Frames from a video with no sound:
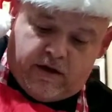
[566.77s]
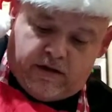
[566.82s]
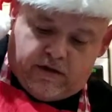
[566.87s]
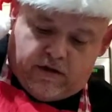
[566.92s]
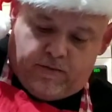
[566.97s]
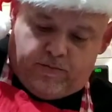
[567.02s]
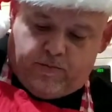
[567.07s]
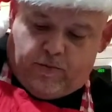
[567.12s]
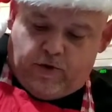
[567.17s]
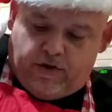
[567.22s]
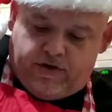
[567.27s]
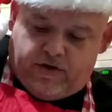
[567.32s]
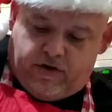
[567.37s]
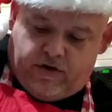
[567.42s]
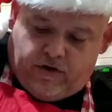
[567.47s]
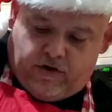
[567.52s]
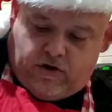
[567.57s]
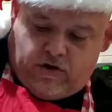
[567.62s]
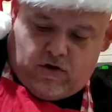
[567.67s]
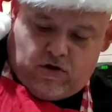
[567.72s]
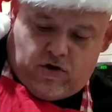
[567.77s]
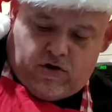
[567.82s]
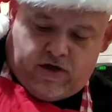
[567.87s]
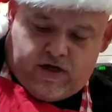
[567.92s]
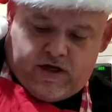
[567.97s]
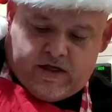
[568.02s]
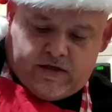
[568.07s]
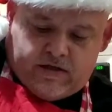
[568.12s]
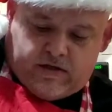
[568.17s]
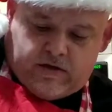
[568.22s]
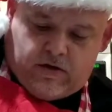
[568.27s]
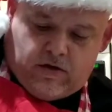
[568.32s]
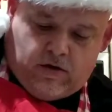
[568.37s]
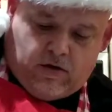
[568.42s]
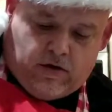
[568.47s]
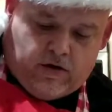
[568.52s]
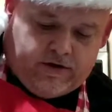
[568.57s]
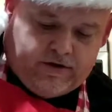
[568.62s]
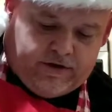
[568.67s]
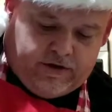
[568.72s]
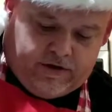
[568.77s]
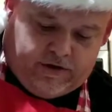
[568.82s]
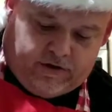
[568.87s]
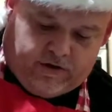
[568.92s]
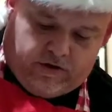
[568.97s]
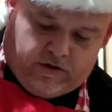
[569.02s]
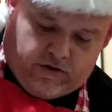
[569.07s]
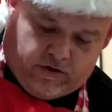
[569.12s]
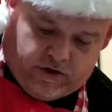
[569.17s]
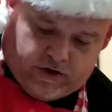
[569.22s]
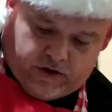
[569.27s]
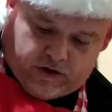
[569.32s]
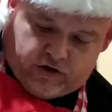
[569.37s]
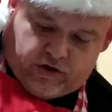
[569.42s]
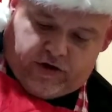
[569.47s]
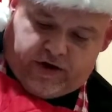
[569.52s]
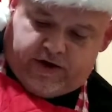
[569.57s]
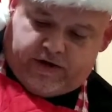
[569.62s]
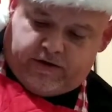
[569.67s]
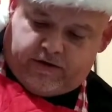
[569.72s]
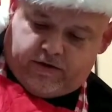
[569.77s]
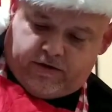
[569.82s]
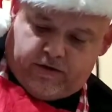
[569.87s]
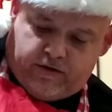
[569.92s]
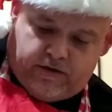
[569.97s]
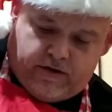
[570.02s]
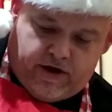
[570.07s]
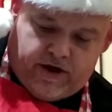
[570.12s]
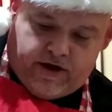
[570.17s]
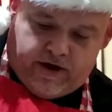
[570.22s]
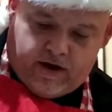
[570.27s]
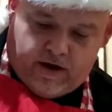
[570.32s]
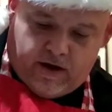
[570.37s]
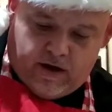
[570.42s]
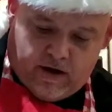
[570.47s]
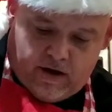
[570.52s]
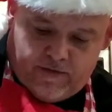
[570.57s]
to put their cookies onto their cookie trays, okay?